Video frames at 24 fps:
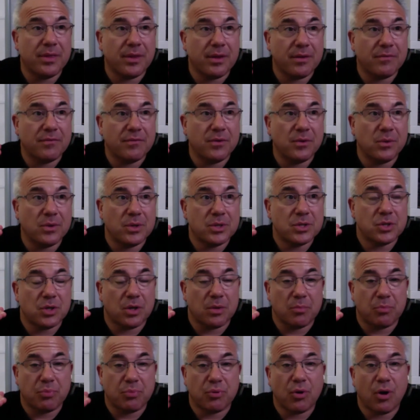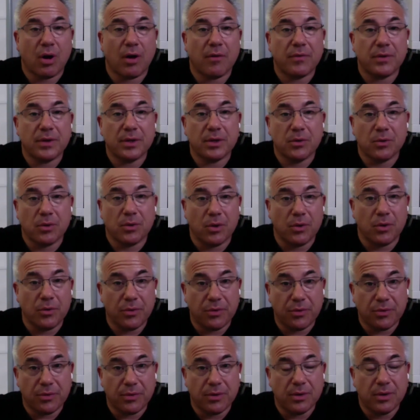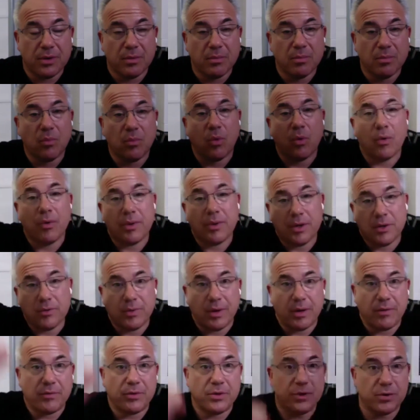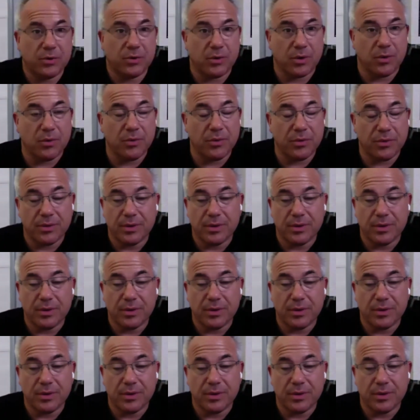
that focus on profit growth more than revenue growth,